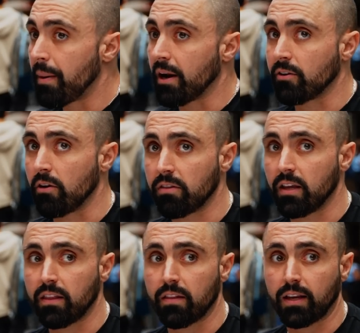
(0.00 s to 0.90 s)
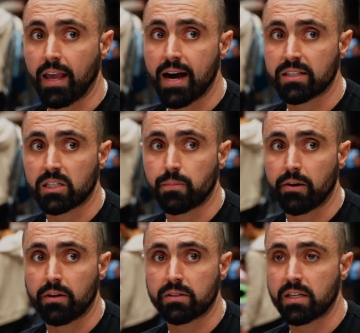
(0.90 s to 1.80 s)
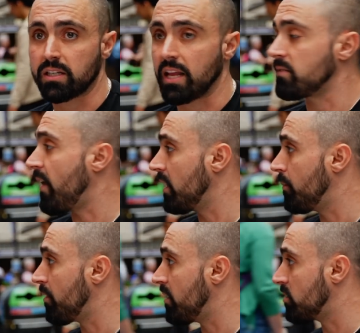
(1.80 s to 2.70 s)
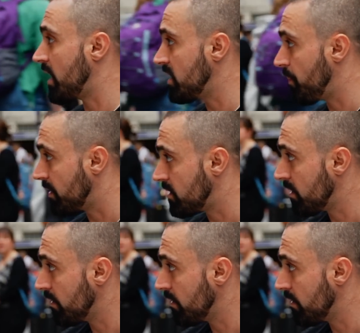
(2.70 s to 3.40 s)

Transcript: But I don't think that the cow's experience is less valuable than your taste buds.